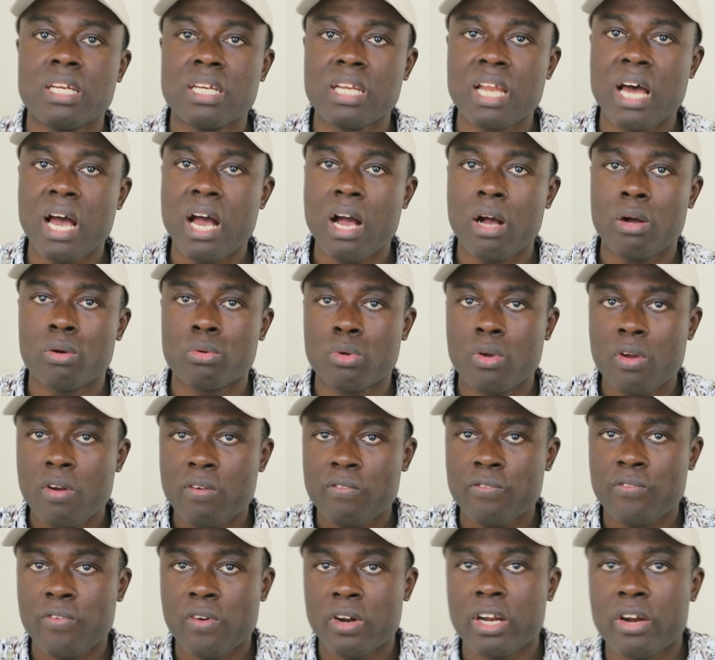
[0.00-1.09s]
Now,
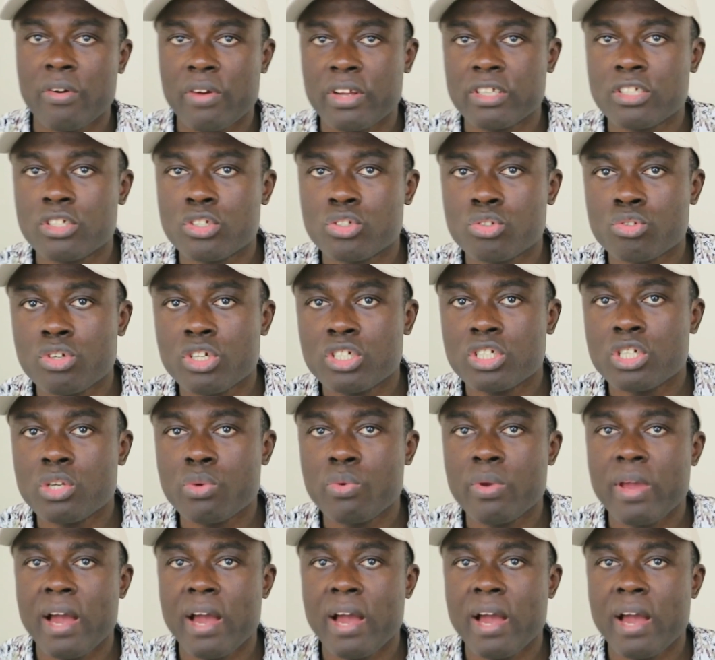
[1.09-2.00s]
for the registration,